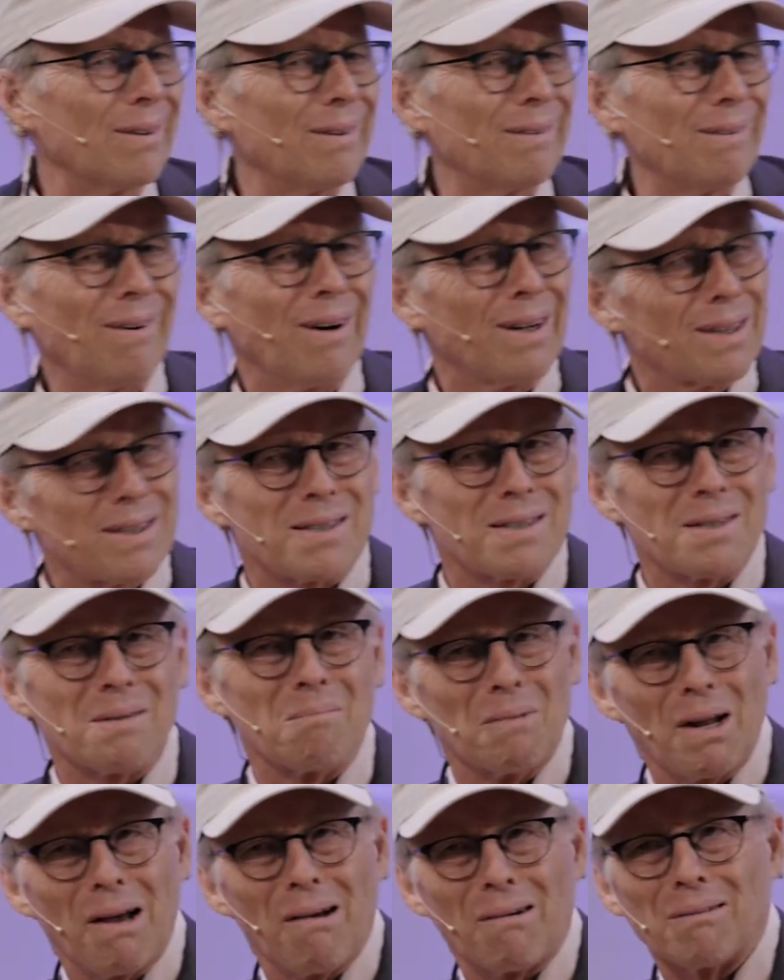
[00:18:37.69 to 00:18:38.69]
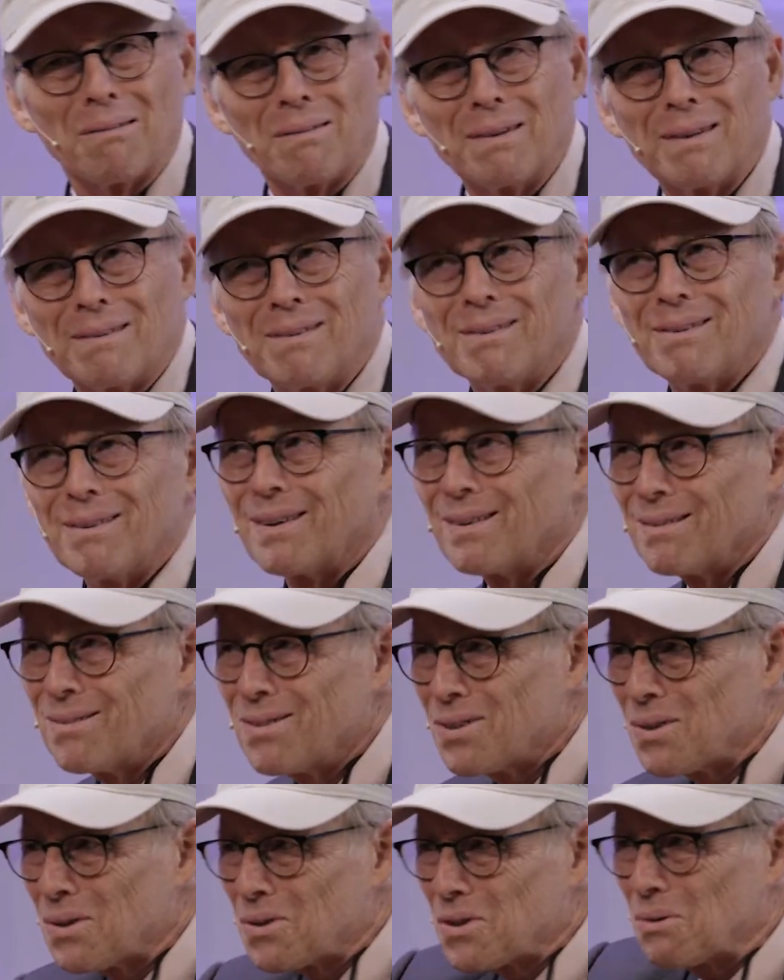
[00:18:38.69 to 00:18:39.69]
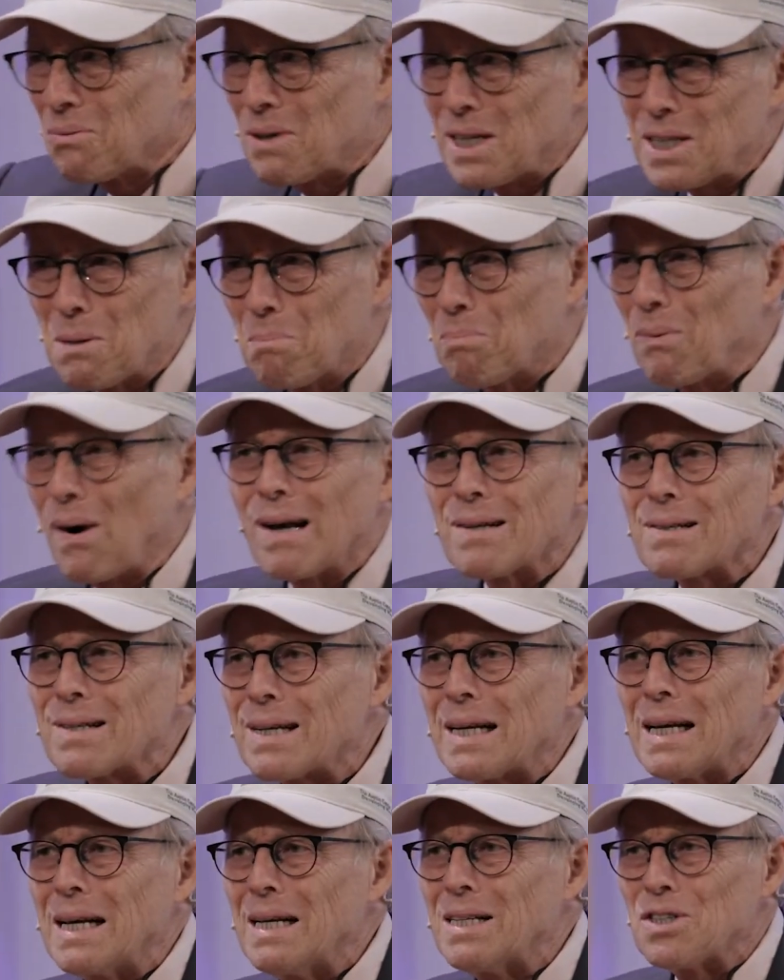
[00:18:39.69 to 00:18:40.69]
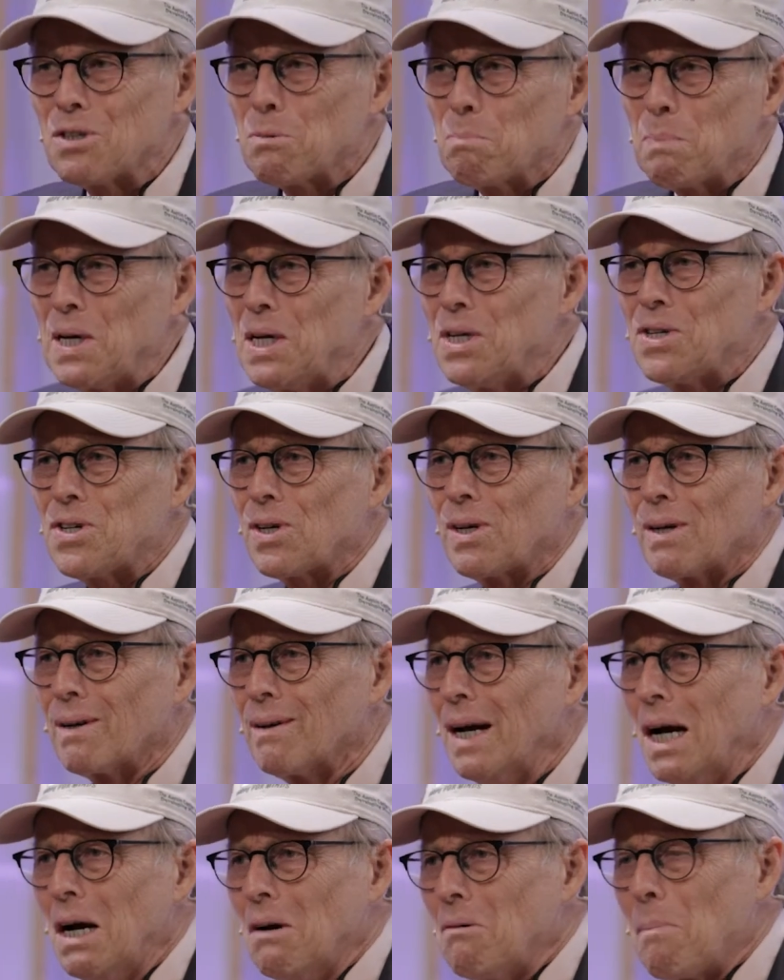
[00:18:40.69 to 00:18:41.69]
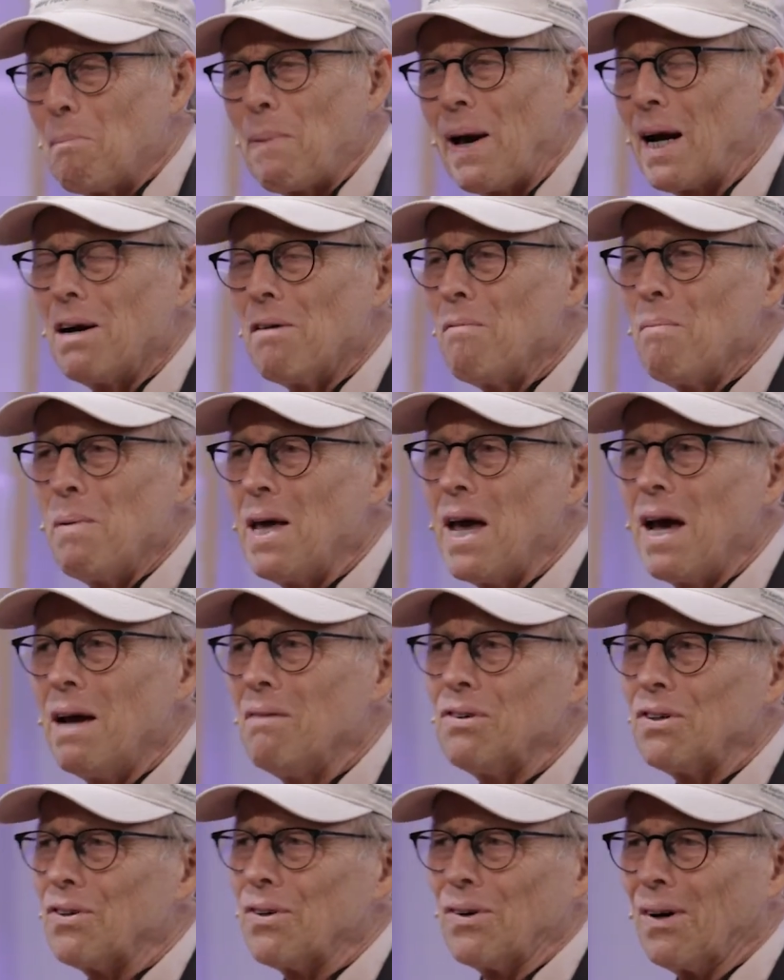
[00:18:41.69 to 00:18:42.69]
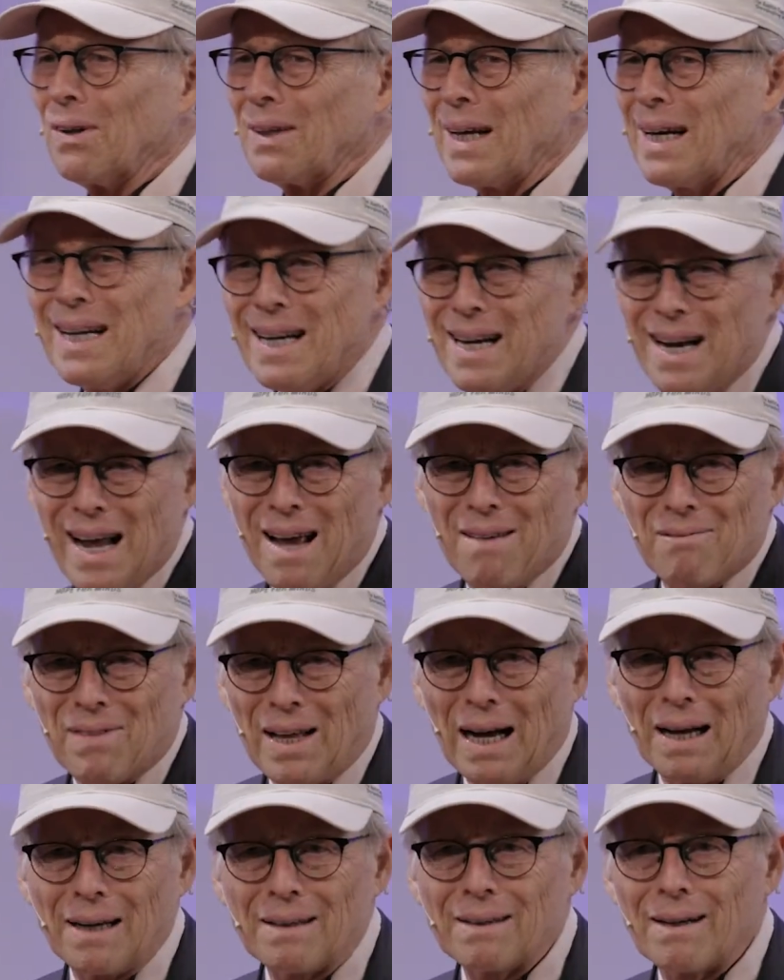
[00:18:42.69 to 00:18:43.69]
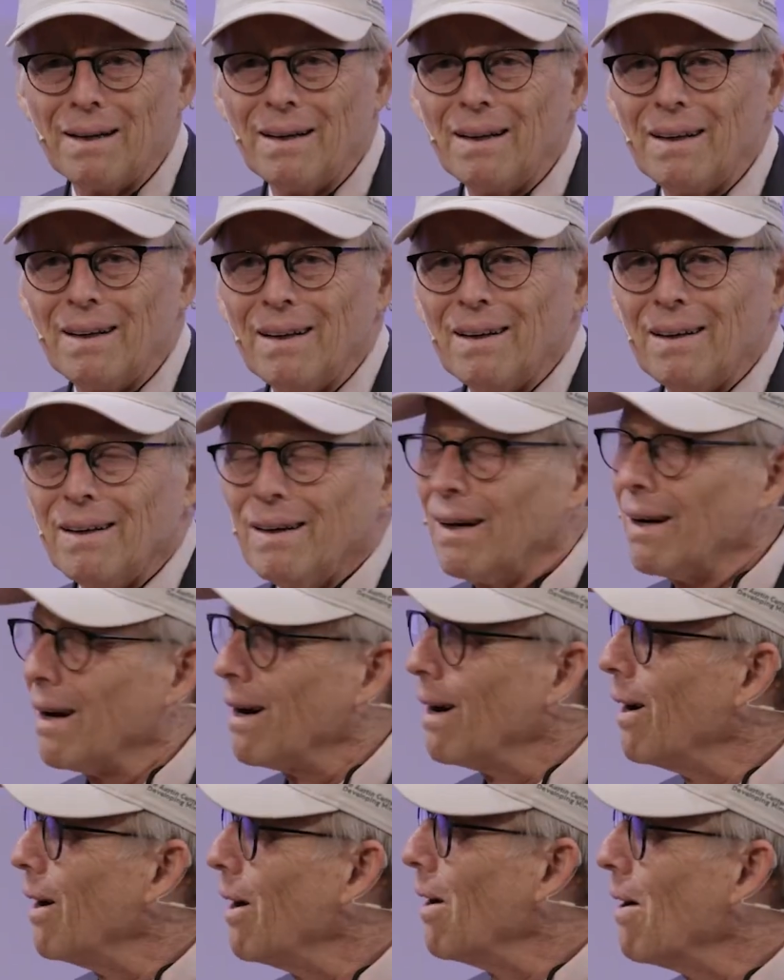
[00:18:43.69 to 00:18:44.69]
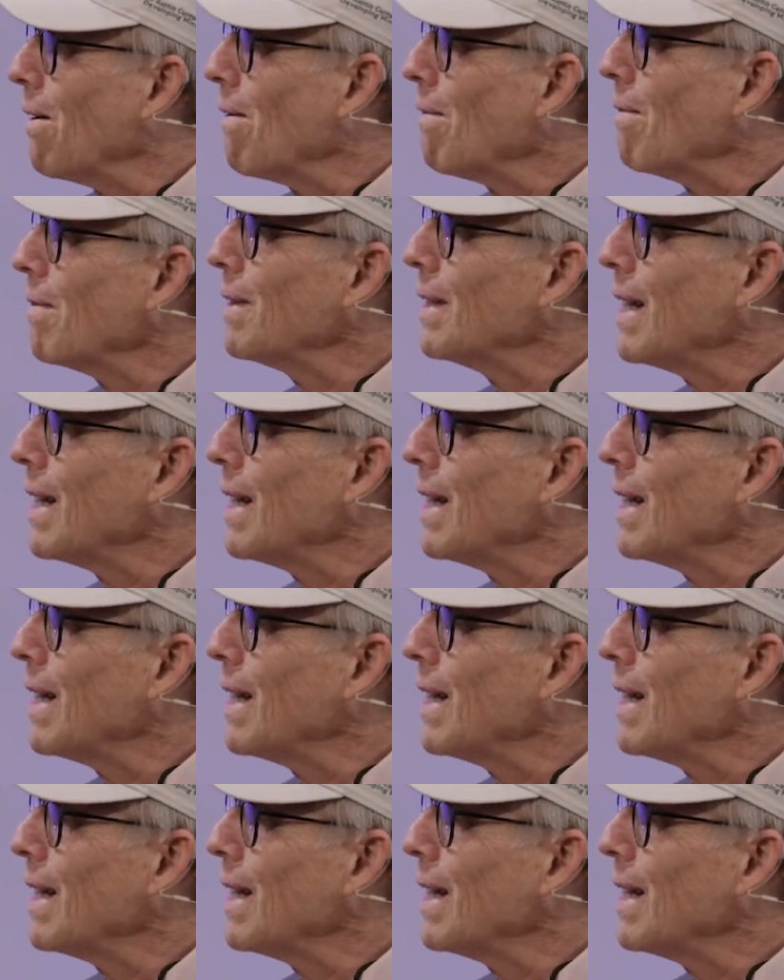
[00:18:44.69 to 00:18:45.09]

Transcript: And autism, no, it's social reciprocity and speech and repetitive behaviors and all that. He didn't have that.